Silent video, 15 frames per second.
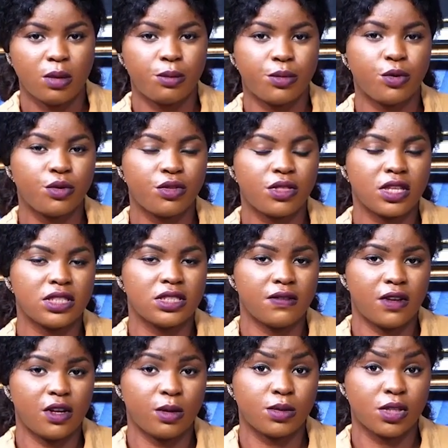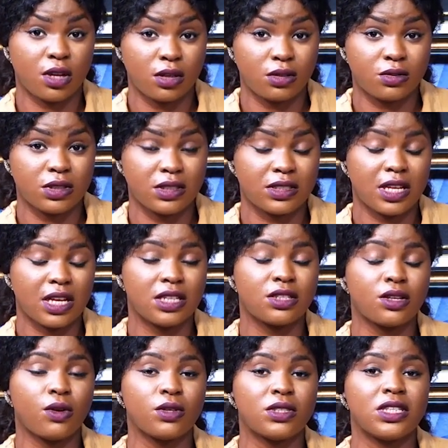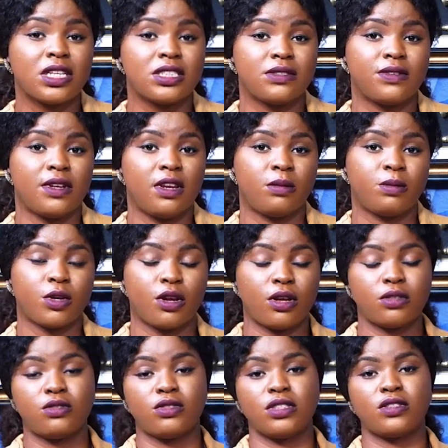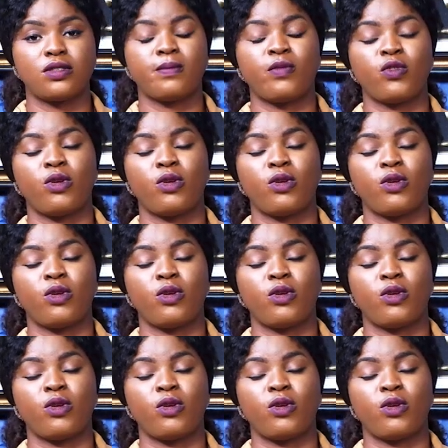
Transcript: both in developed countries and underdeveloped countries.